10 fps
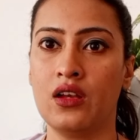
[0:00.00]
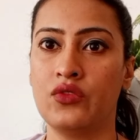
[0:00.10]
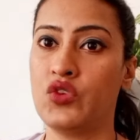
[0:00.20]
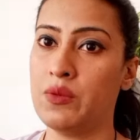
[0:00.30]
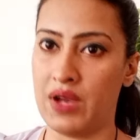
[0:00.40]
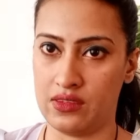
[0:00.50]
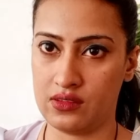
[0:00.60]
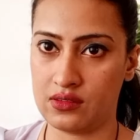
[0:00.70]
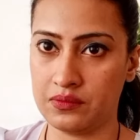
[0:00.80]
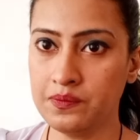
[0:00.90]
3
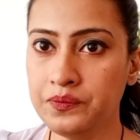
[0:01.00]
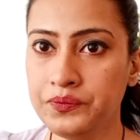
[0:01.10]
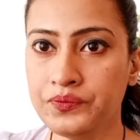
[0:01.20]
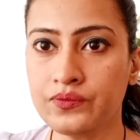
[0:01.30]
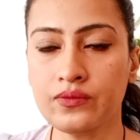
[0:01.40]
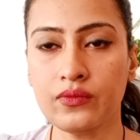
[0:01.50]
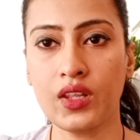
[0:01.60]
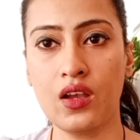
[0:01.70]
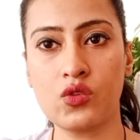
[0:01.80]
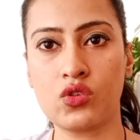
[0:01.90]
months.
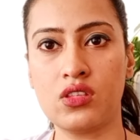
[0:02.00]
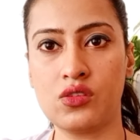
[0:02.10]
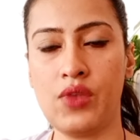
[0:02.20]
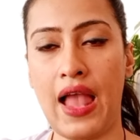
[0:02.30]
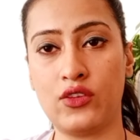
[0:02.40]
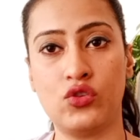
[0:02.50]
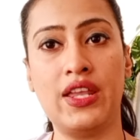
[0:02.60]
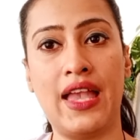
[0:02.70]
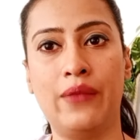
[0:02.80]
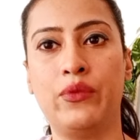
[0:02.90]
So this will
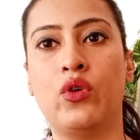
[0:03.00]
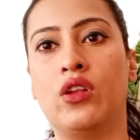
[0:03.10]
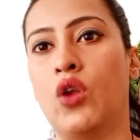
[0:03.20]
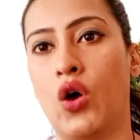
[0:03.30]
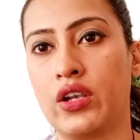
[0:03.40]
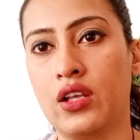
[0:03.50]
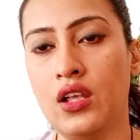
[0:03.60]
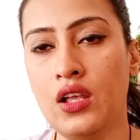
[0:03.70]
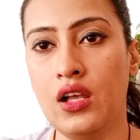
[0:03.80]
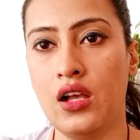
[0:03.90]
actually help you a lot.
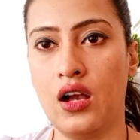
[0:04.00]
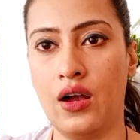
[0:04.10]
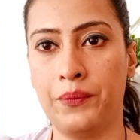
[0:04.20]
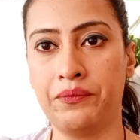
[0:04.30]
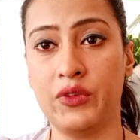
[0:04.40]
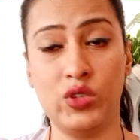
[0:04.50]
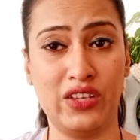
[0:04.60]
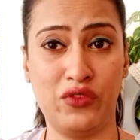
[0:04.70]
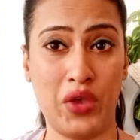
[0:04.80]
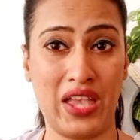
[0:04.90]
It will
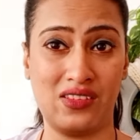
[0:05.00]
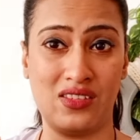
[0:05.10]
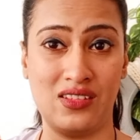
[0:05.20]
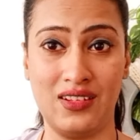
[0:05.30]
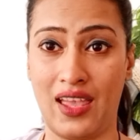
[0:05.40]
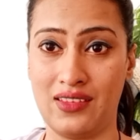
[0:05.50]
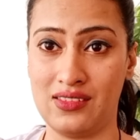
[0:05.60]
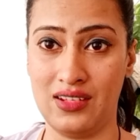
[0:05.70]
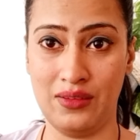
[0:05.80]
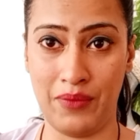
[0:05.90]
give you
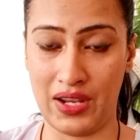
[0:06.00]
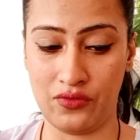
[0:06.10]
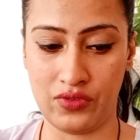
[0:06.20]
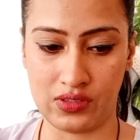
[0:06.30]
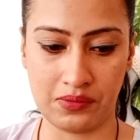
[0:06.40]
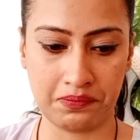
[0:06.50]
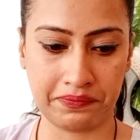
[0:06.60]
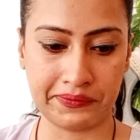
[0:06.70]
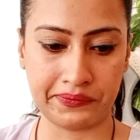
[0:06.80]
excellent benefits.